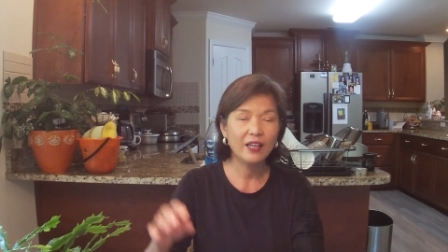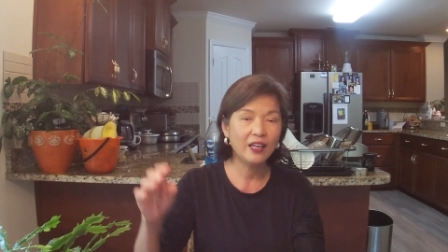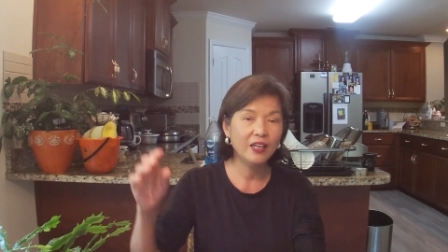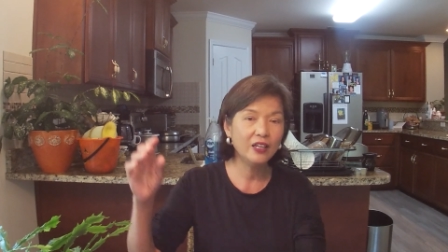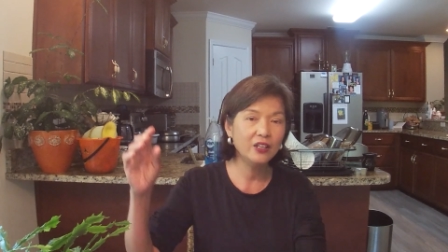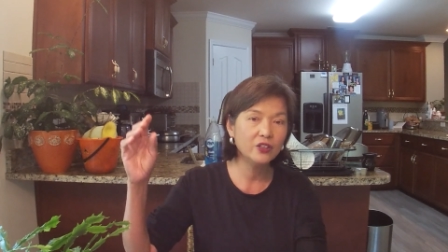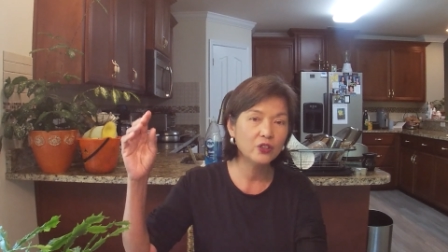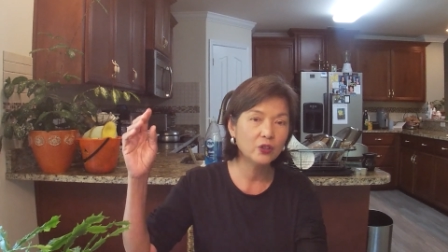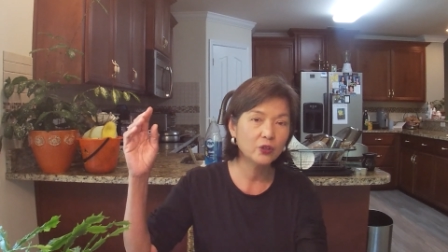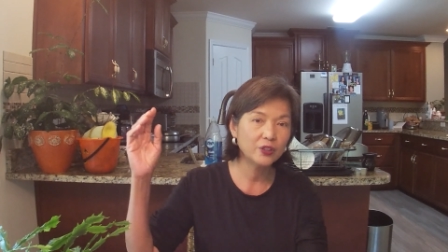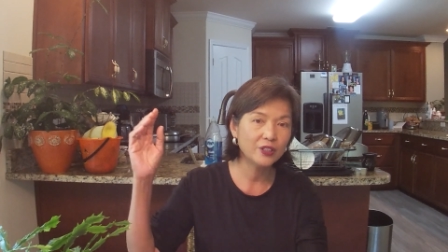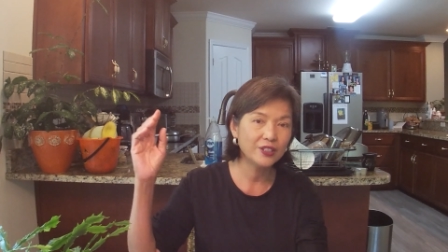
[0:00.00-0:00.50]

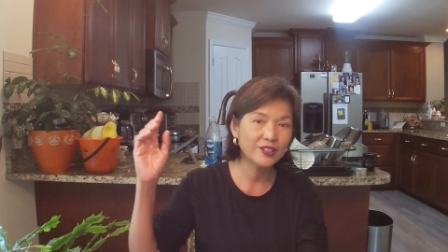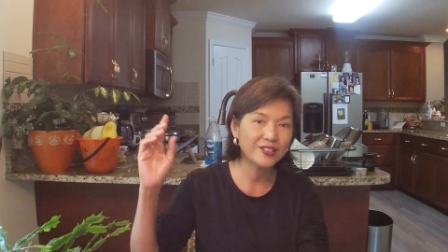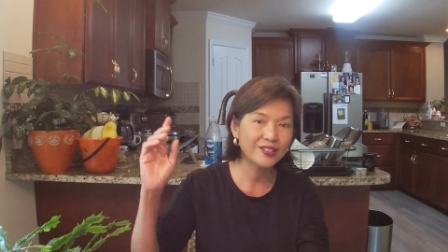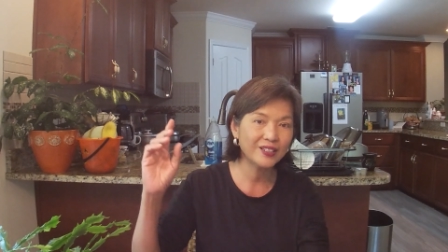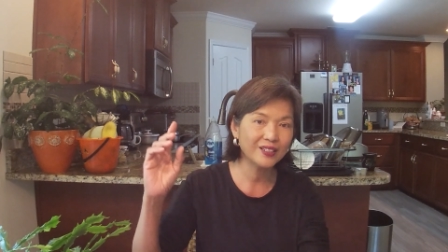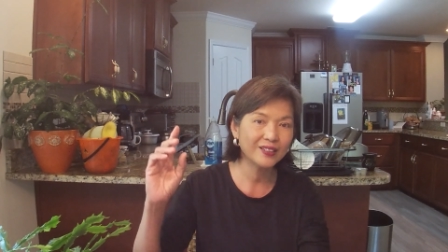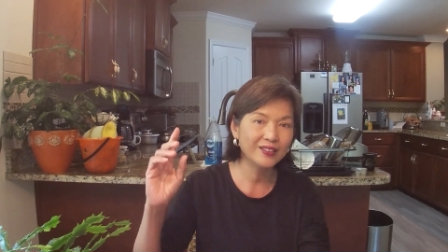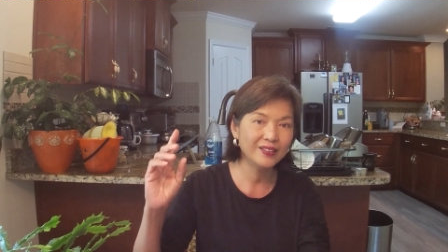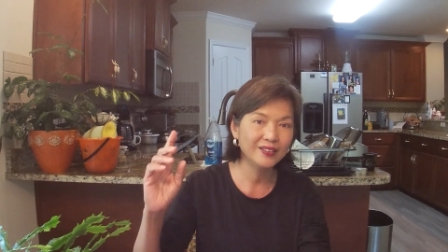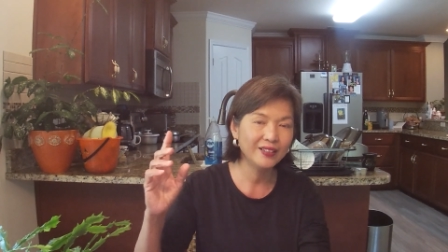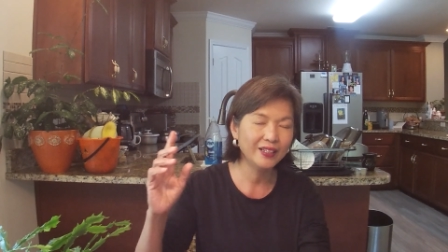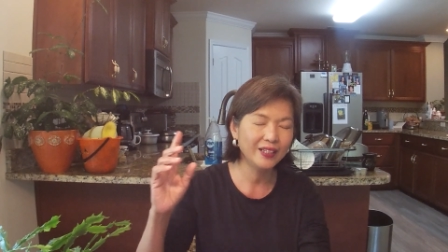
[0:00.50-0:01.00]
in your
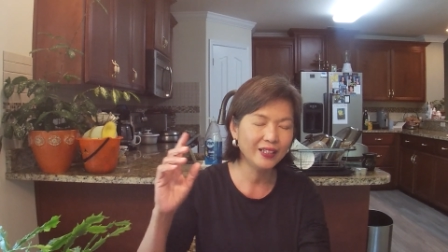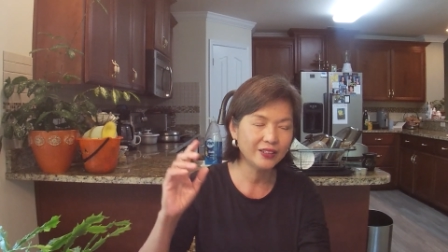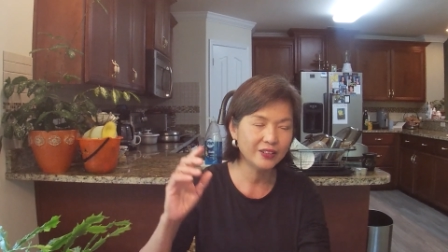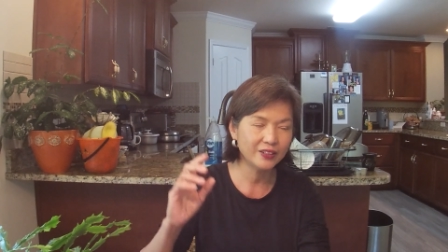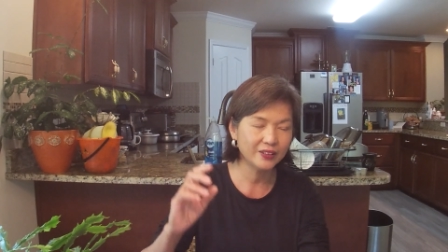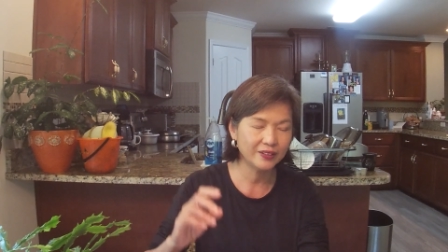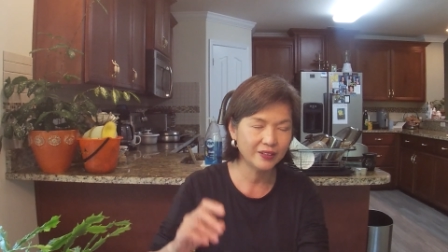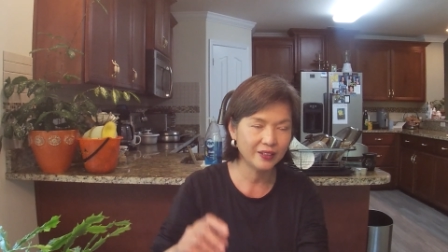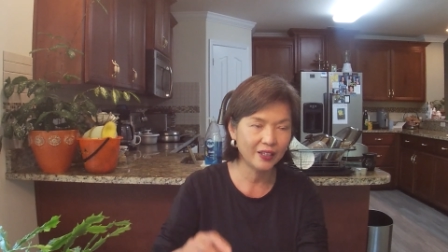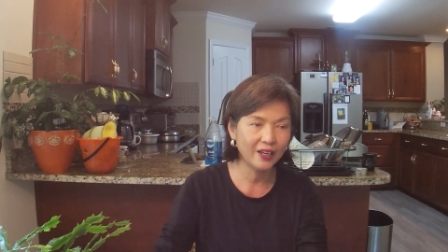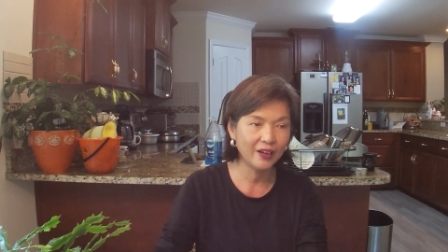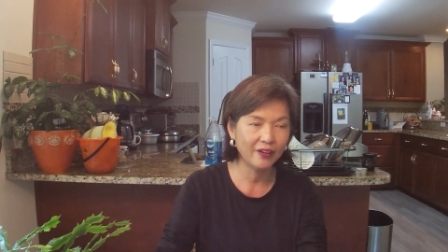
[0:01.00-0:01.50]

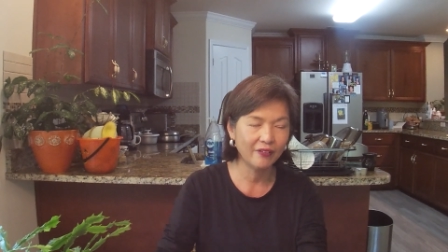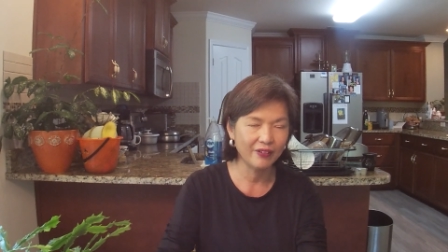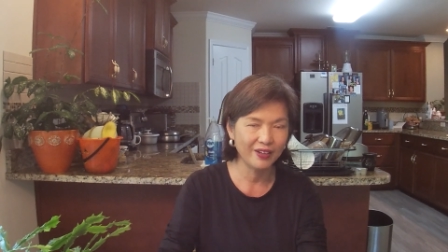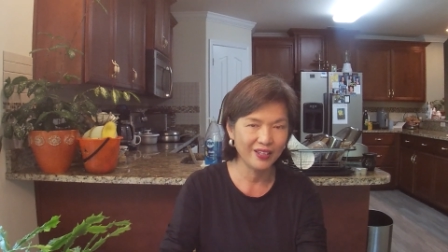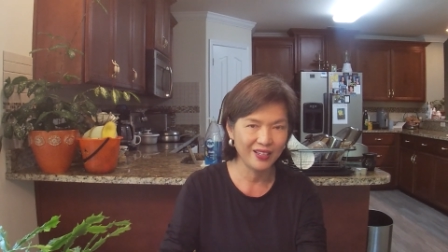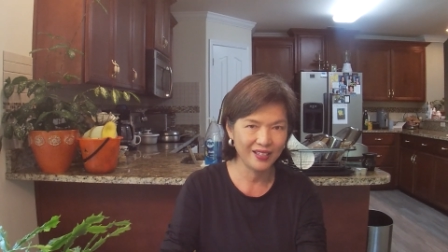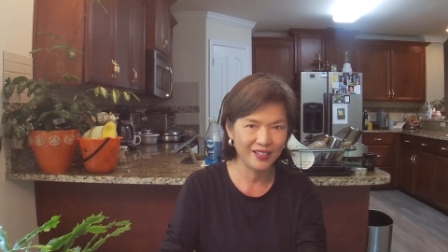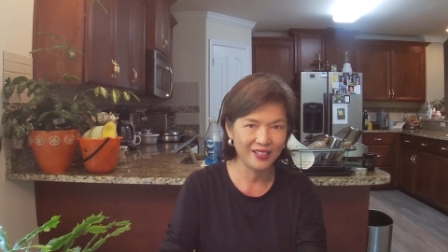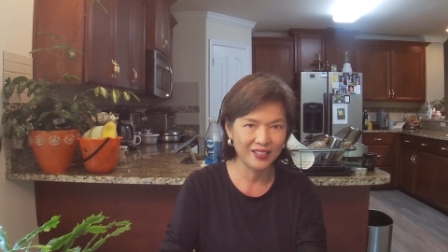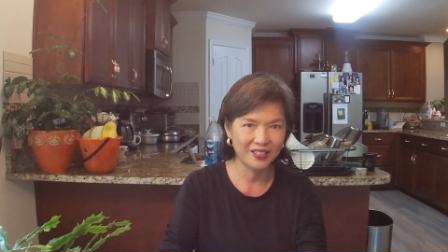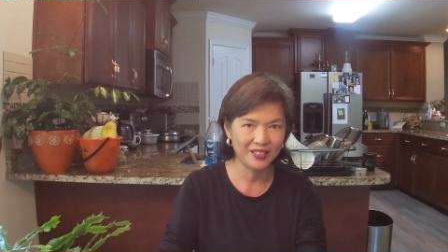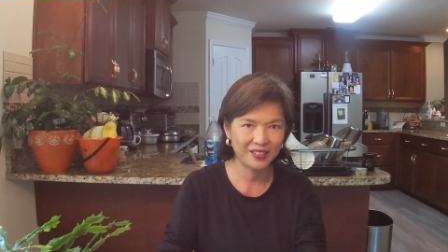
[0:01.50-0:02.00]
designated
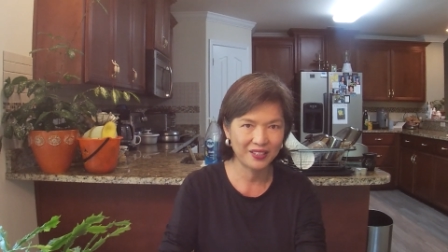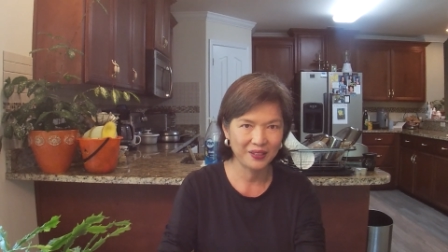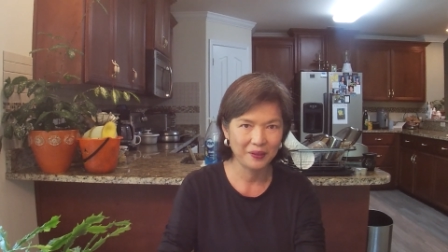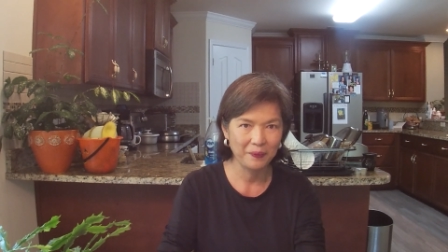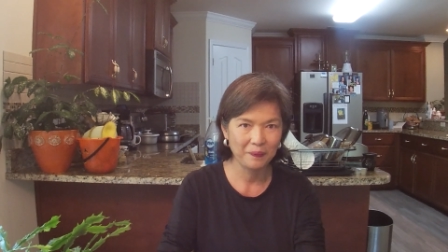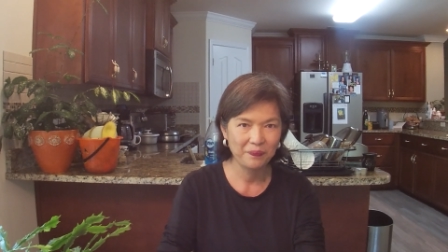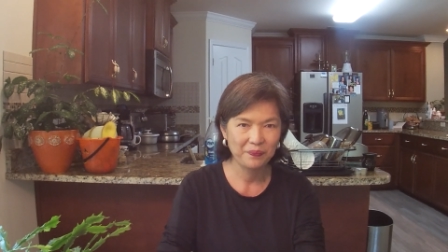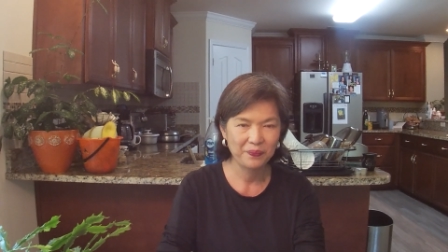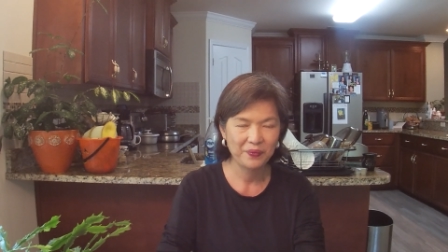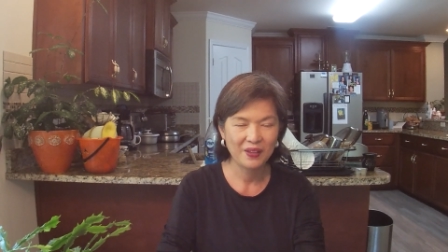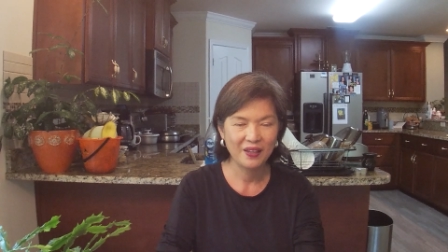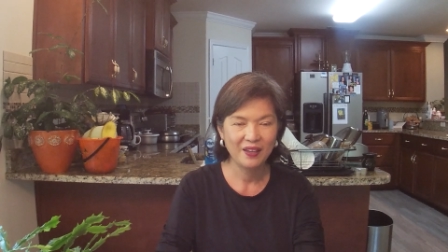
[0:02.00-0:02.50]

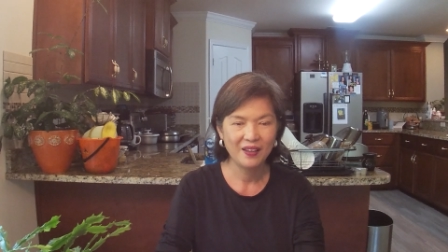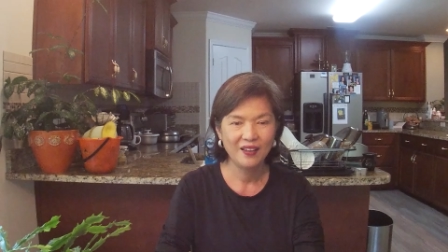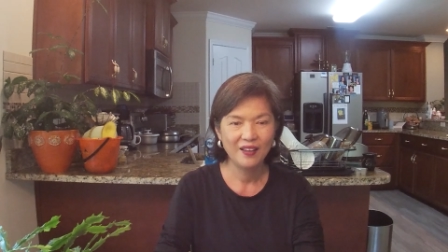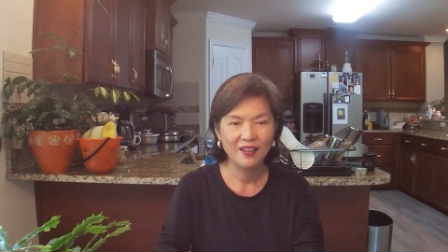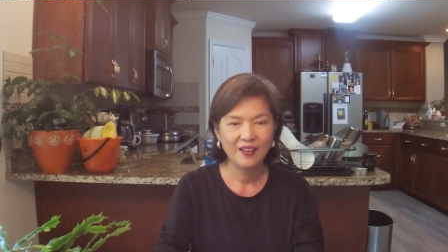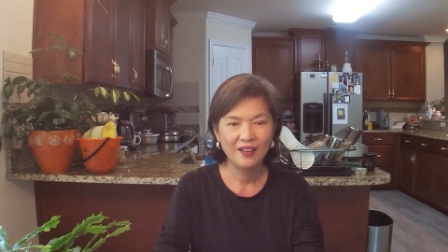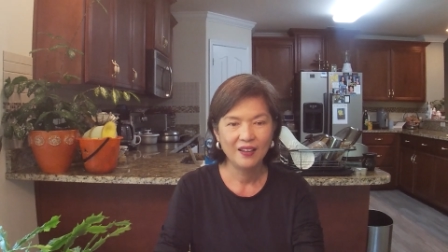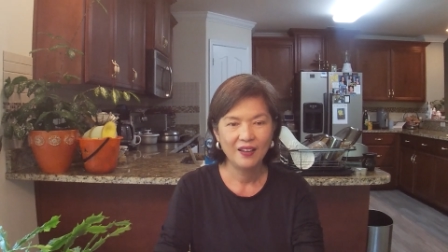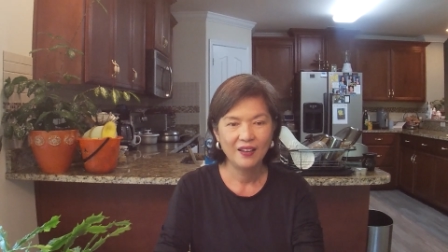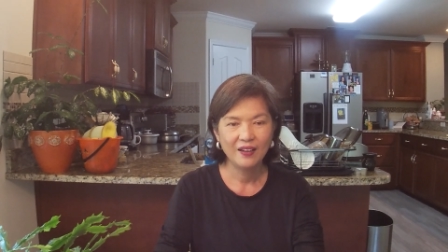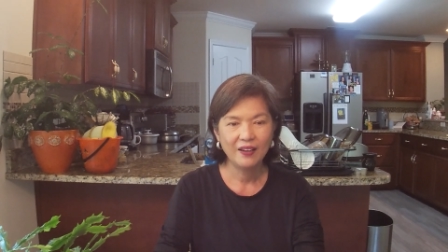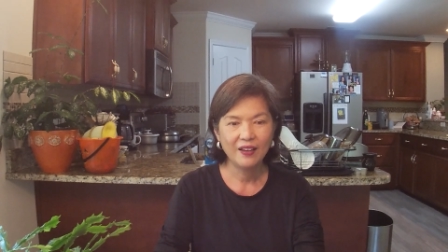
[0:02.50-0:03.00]
areas.
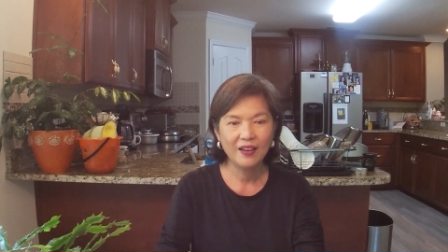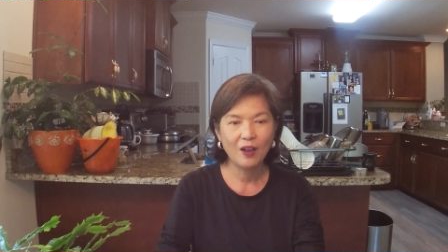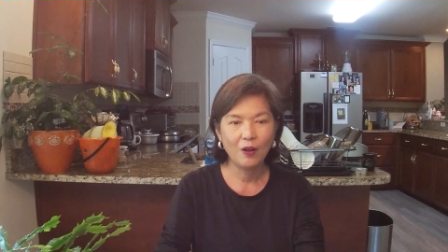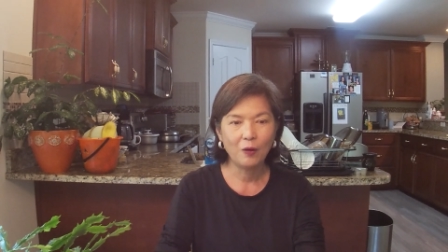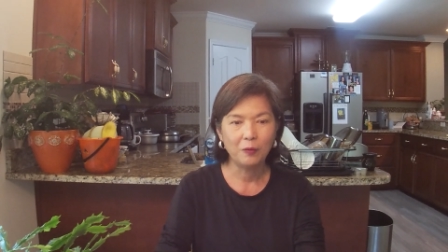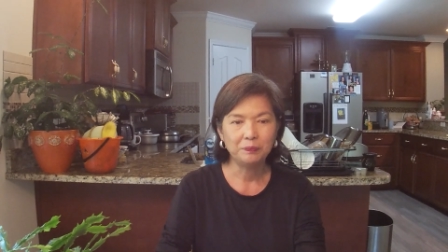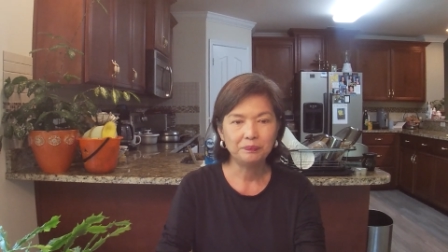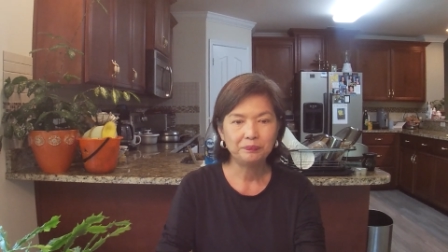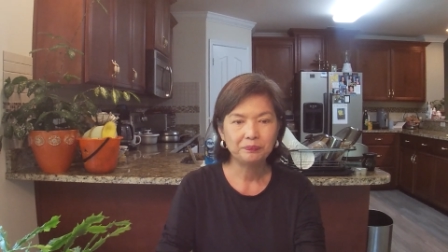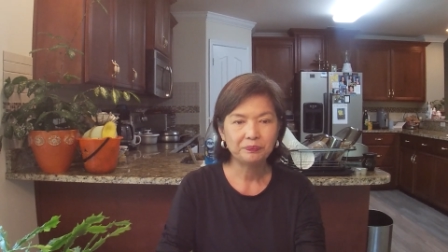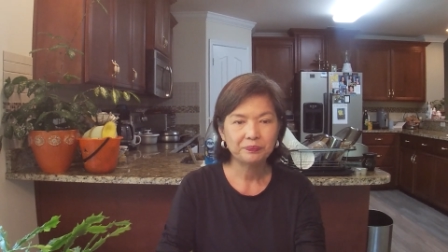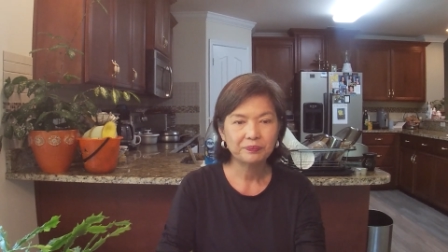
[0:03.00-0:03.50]

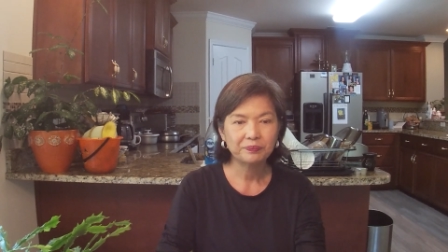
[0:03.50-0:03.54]
Now,